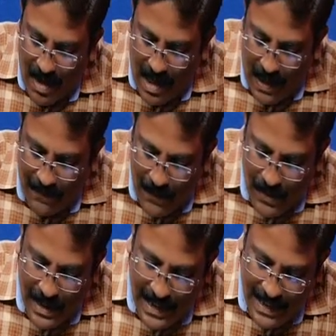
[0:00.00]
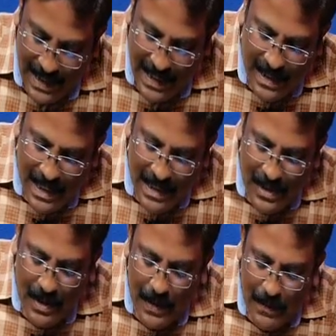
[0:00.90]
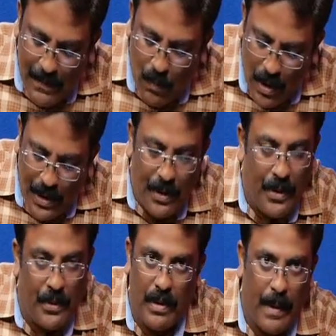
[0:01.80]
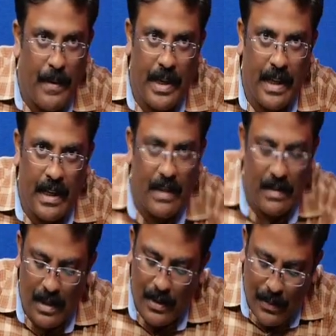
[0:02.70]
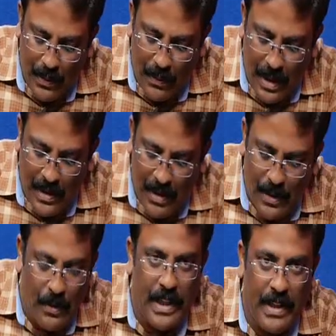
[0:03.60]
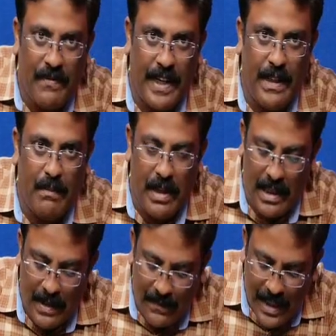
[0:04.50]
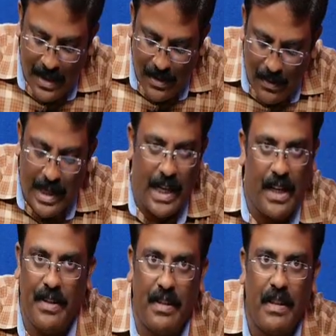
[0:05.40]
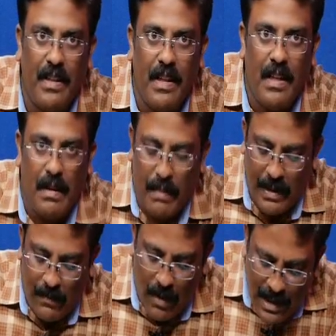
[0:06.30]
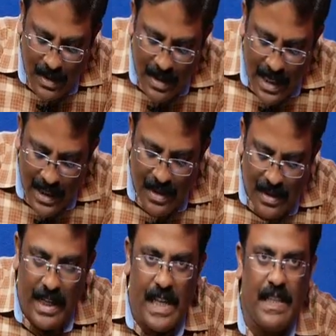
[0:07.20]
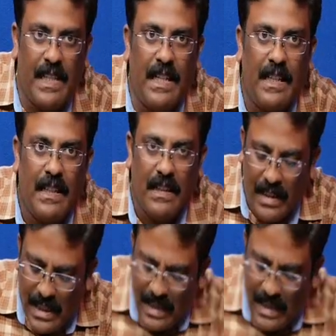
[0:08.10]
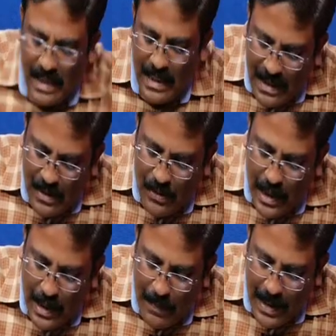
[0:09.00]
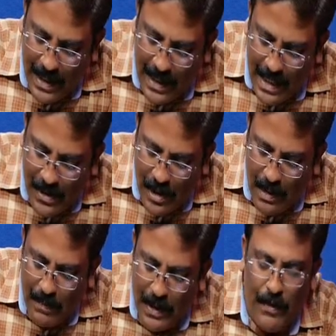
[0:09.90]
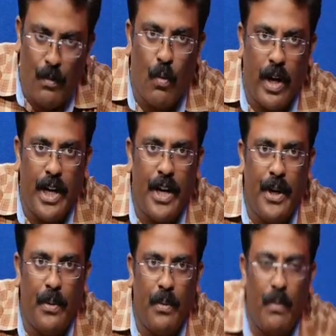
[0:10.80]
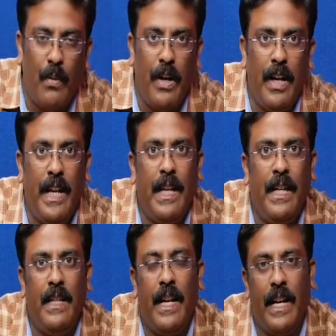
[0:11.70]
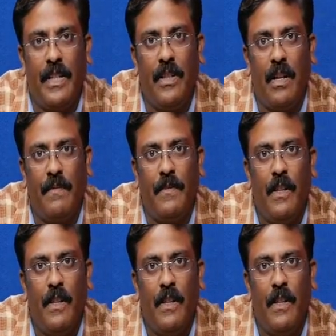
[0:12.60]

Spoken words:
Of course, see, the edge is existing between 1 to 2, am I correct? Then 2 to 1 is also okay, fine, but if there is no direction. But what this direction says that this edge is going to be existing between 1 and 2 only in direction of